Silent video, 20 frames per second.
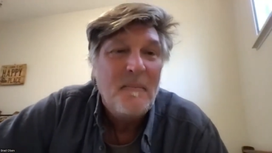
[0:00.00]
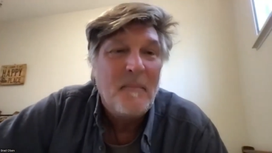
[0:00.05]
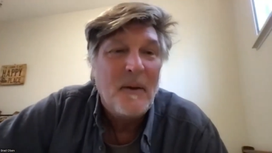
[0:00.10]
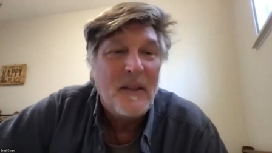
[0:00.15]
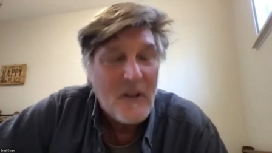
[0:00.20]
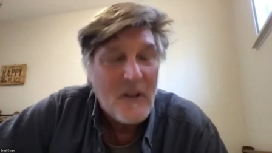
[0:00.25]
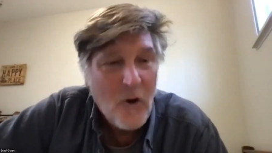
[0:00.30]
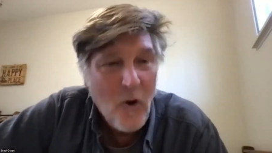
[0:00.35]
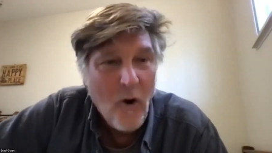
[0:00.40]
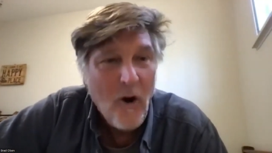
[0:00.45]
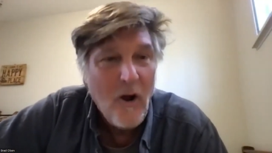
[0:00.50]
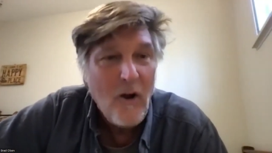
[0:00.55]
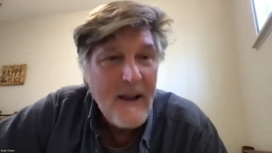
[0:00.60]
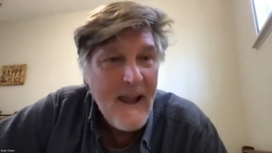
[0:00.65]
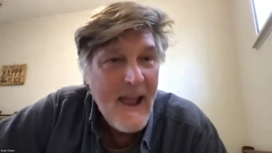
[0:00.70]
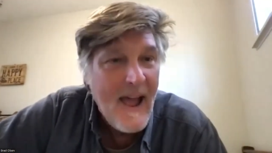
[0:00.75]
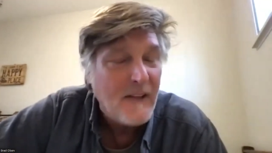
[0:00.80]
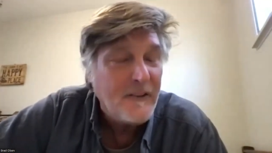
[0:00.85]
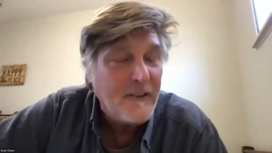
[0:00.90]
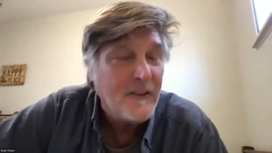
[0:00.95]
but the Coral
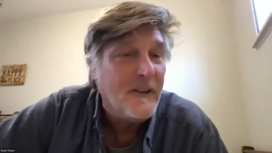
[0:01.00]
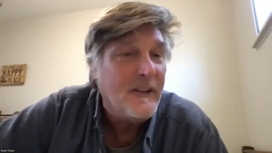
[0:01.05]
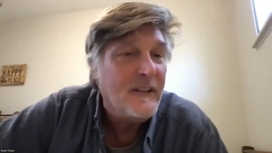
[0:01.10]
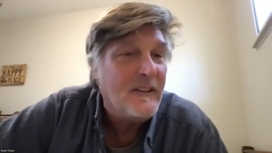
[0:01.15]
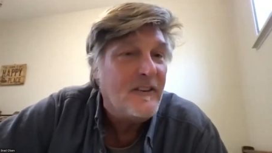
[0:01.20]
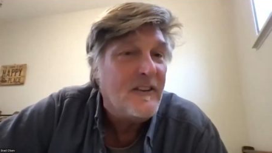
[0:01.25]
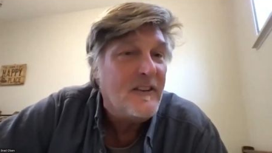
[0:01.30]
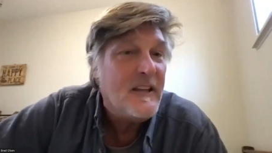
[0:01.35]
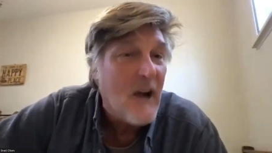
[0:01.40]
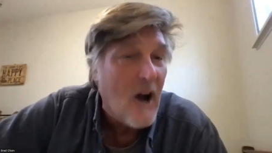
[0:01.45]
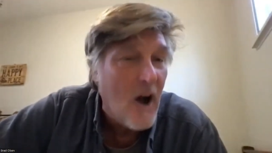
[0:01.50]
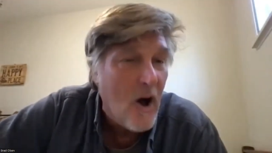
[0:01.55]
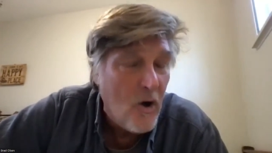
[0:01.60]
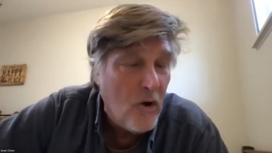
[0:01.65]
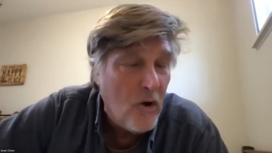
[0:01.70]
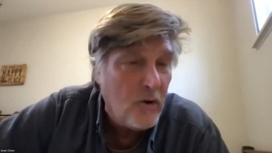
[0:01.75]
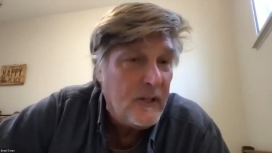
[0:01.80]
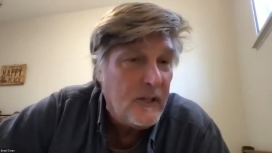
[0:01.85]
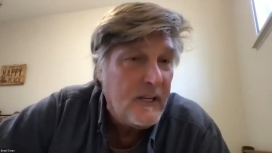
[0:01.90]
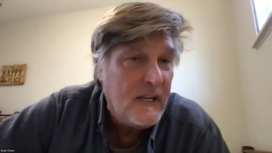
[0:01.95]
Castle is the
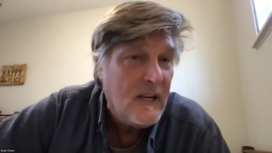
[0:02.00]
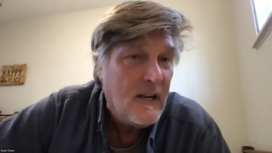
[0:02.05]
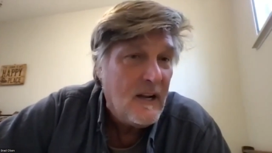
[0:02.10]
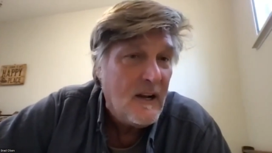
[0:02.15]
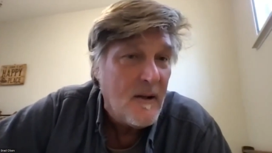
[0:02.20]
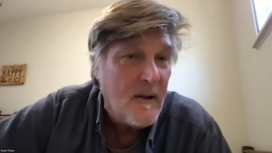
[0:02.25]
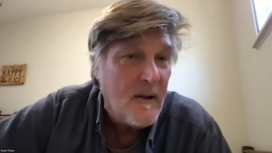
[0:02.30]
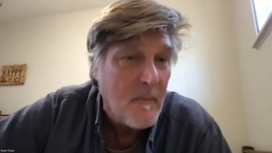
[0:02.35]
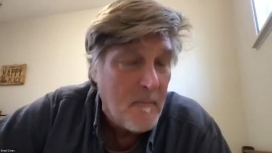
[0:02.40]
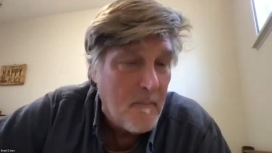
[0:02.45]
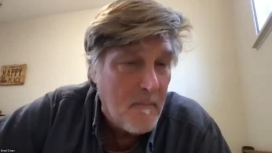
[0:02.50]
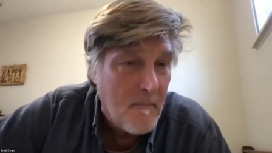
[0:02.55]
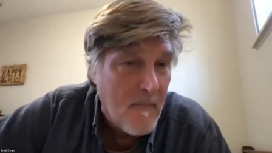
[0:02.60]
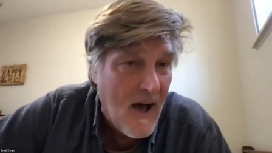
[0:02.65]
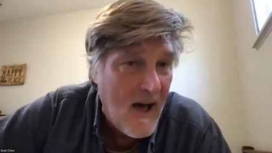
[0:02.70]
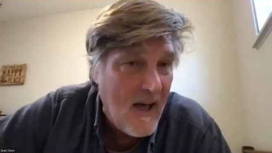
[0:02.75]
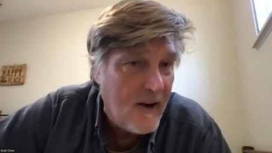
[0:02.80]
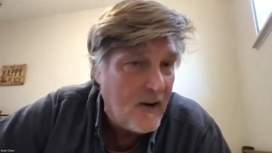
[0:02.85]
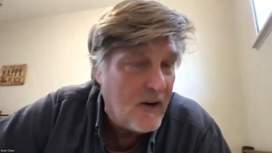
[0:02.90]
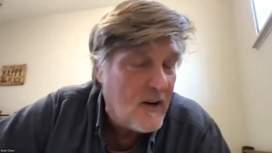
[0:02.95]
only
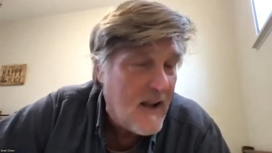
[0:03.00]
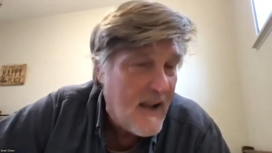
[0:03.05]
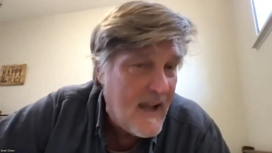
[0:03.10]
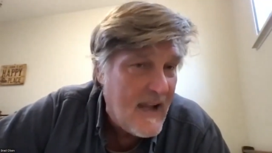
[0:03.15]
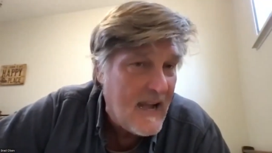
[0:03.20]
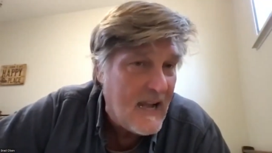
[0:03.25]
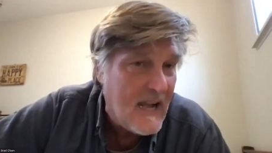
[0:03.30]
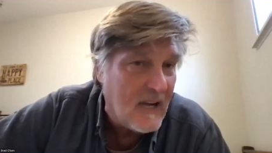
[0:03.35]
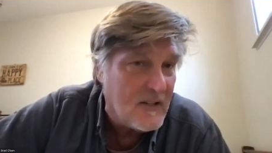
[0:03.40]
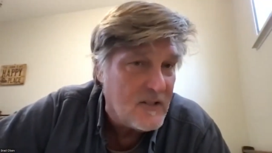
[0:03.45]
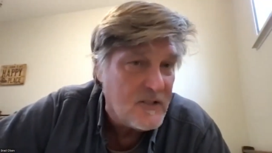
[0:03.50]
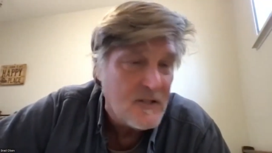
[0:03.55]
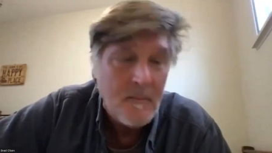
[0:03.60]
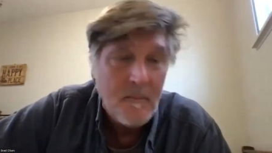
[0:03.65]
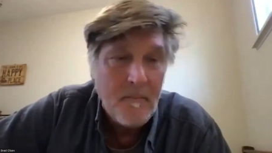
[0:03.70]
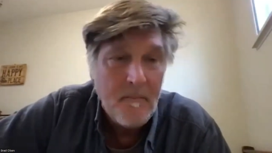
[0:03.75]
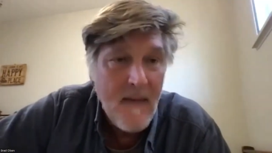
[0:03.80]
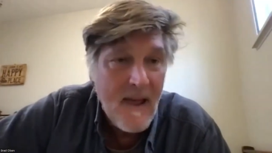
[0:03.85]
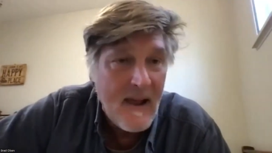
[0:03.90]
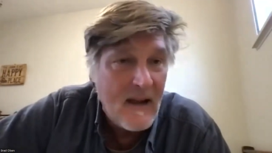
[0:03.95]
modern age
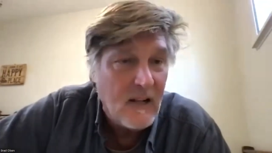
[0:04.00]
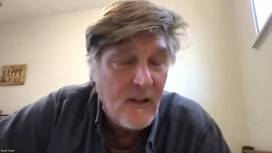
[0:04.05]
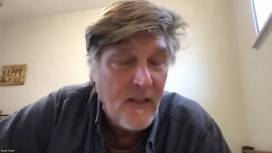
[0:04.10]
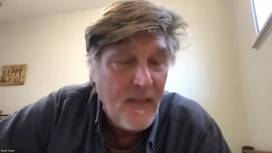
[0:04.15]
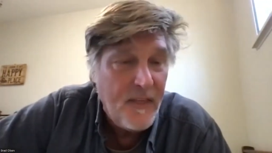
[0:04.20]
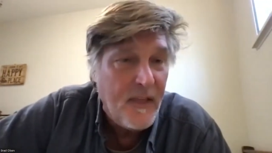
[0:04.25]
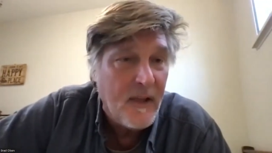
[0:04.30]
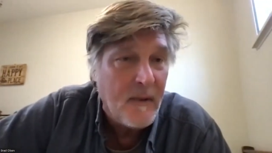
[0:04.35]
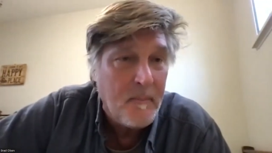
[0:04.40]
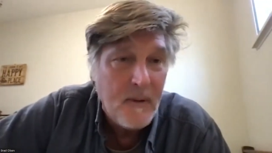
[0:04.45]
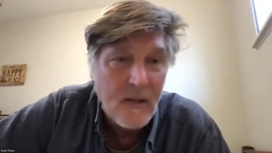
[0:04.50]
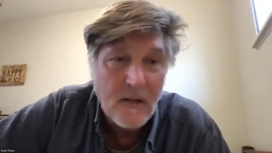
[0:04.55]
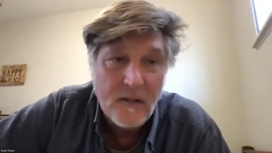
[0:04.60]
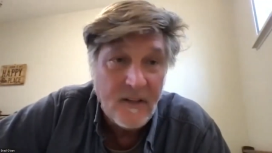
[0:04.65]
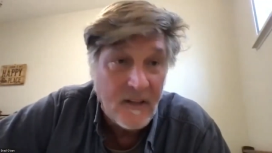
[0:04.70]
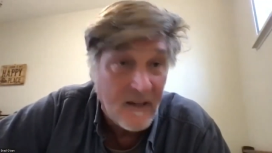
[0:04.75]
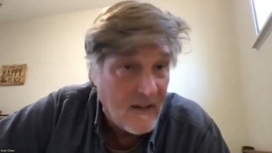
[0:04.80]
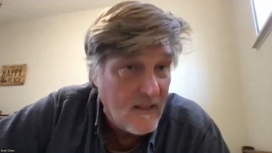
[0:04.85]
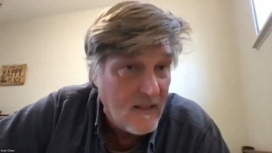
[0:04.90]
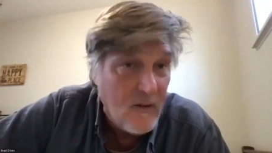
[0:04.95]
megalithic
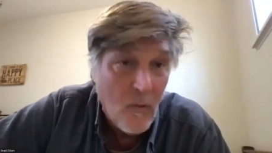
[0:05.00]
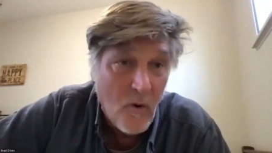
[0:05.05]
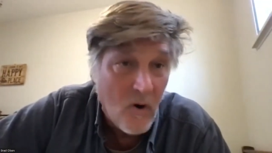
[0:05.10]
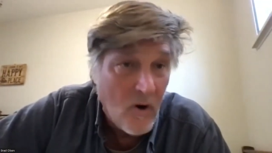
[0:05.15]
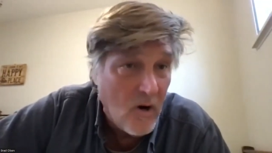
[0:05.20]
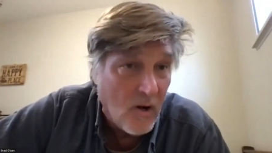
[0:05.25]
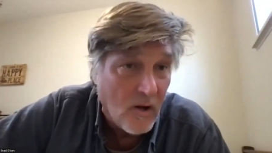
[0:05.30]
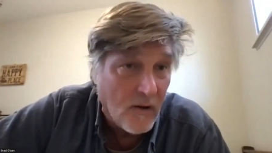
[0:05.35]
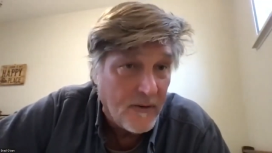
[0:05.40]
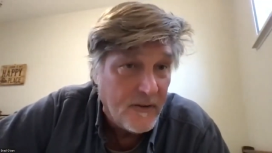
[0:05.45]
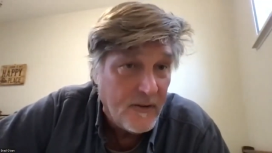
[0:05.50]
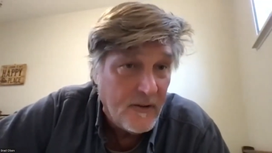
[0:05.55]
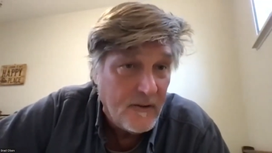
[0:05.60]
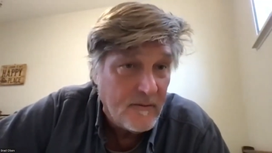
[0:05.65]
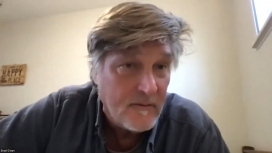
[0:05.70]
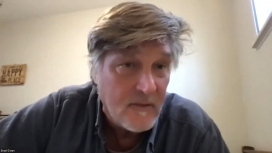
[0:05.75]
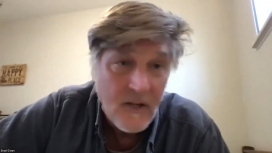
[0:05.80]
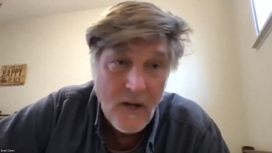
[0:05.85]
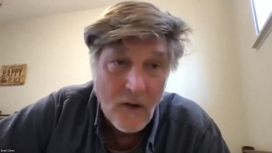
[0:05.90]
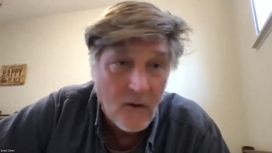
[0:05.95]
building in the world,
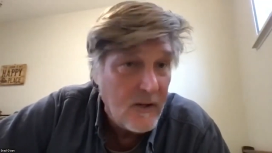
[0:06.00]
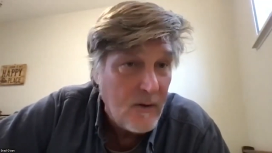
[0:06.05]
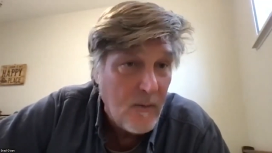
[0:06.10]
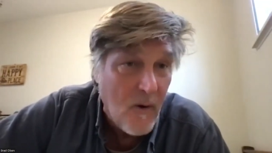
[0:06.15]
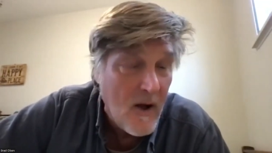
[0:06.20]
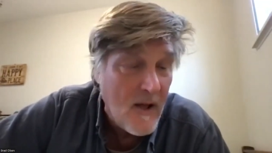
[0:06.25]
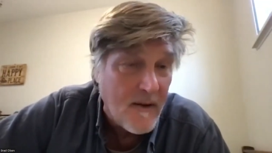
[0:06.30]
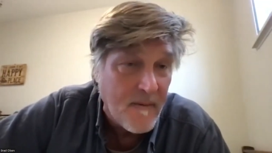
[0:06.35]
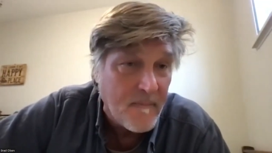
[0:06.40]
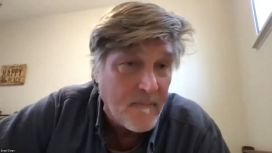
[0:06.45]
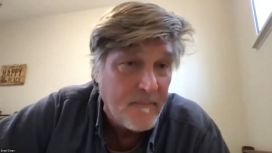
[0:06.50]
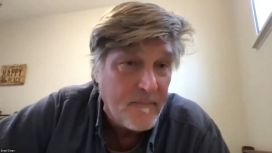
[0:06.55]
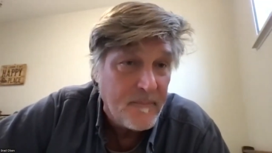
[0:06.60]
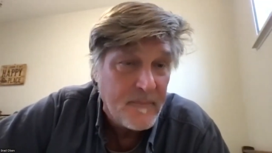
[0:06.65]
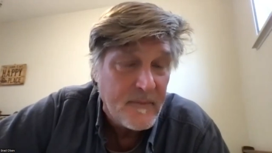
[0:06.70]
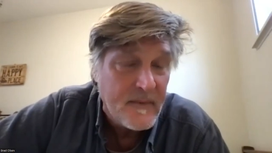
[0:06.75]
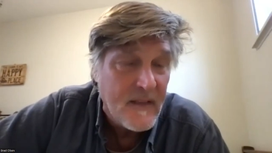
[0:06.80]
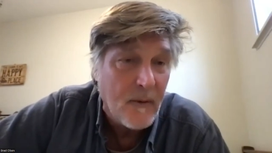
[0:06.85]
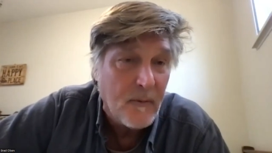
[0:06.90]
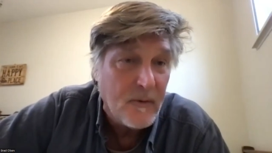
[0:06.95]
the only one
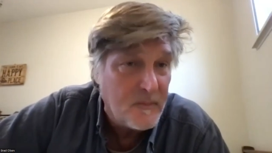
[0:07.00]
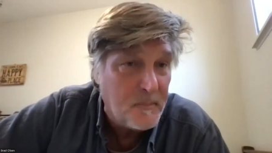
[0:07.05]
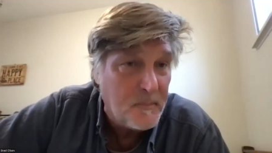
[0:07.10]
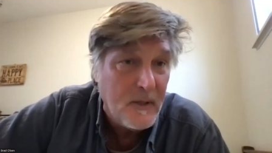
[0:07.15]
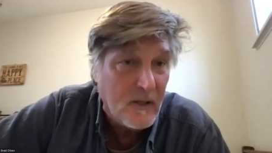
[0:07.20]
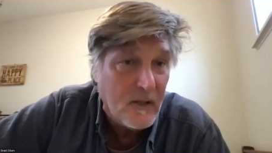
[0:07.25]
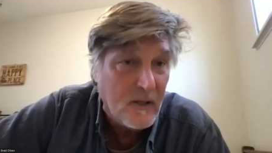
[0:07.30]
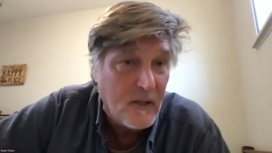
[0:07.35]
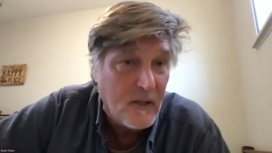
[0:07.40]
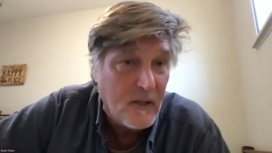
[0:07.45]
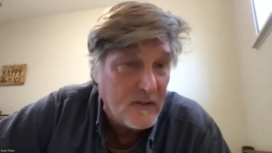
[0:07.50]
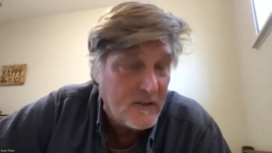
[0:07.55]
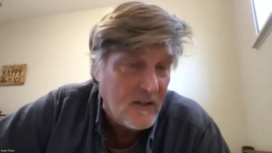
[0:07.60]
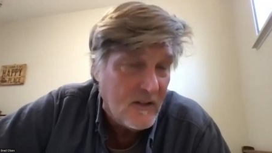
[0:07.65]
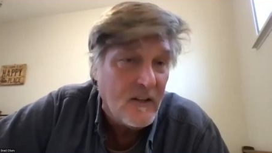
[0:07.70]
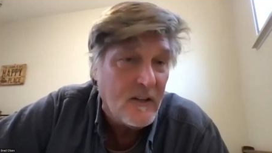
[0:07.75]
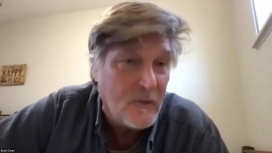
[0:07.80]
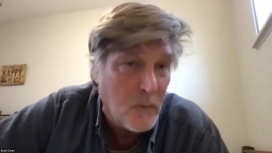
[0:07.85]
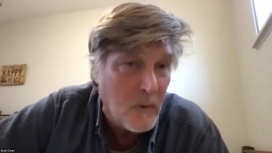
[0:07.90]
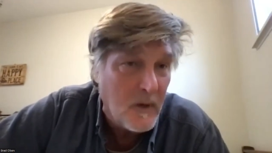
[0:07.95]
that was built
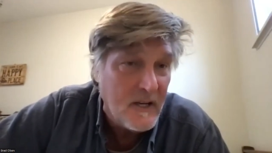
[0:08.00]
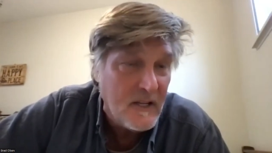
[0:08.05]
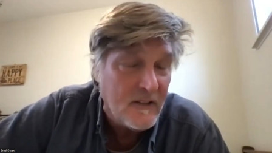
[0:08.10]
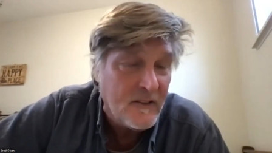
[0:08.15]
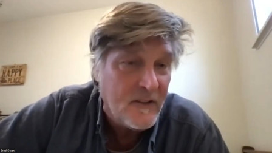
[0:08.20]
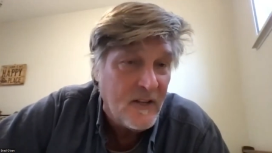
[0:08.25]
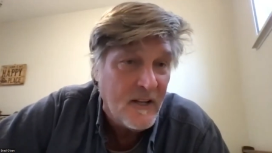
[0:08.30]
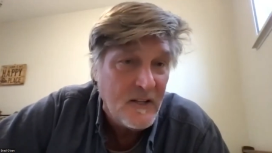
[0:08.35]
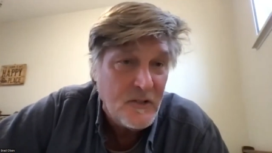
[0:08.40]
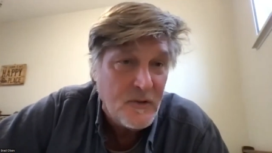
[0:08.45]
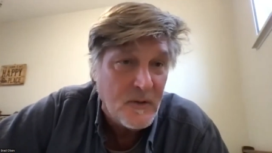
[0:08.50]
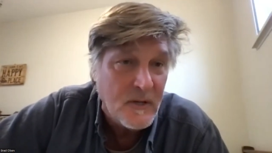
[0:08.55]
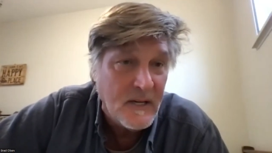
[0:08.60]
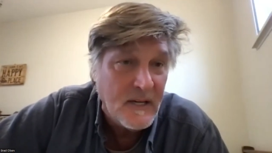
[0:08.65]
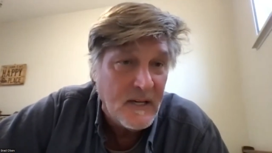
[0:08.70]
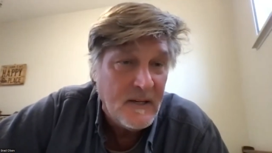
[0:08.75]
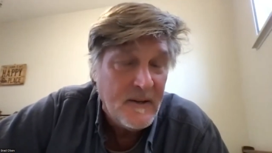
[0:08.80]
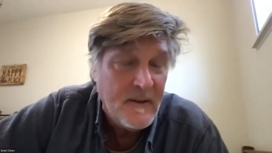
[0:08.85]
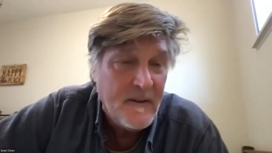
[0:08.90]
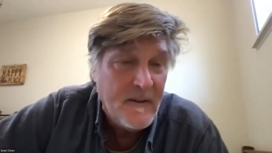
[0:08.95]
in the 20th
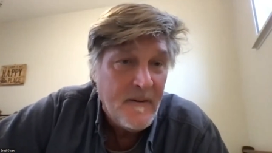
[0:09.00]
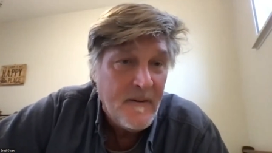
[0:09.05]
century.